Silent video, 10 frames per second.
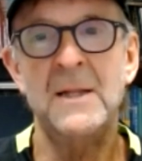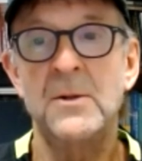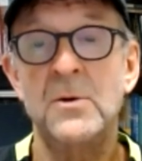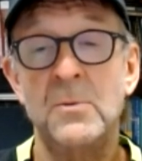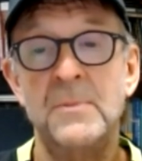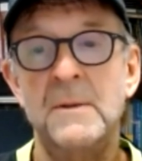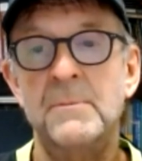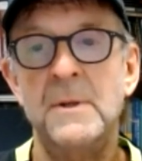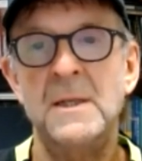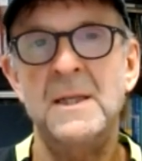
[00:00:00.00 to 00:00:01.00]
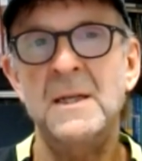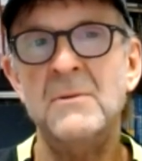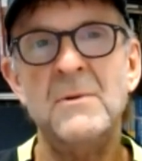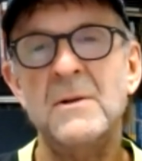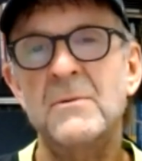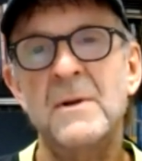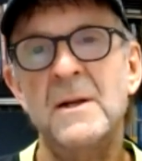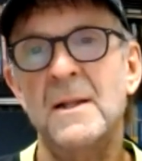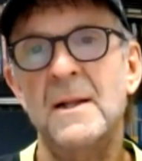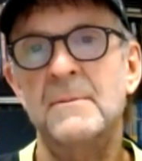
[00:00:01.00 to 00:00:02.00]
a little bit, but he didn't really write
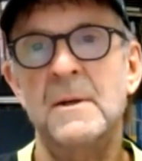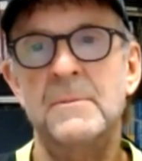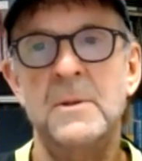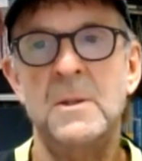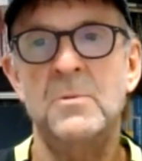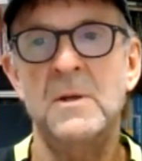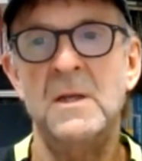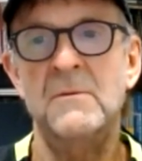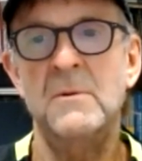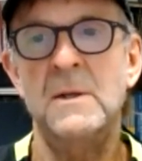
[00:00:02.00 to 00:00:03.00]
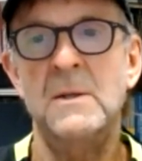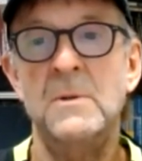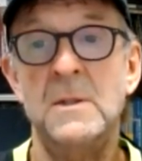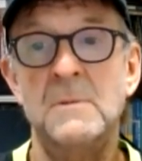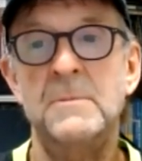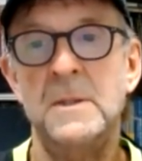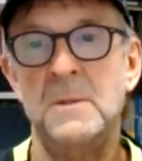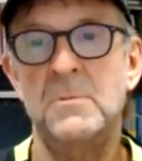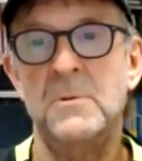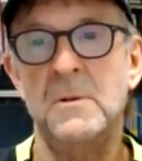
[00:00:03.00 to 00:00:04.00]
a lot about Pittsburgh even when he was in
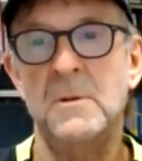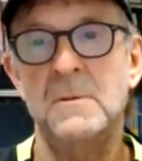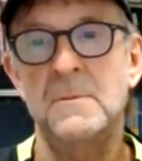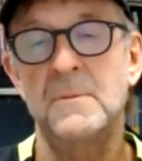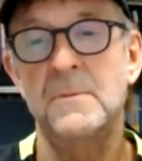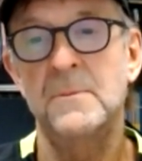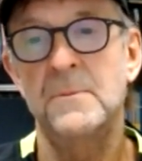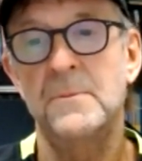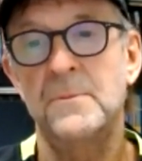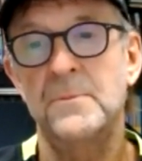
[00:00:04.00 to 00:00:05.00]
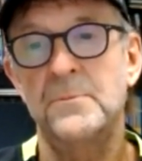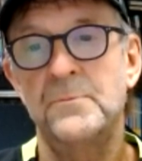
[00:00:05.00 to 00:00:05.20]
Pittsburgh. Yeah.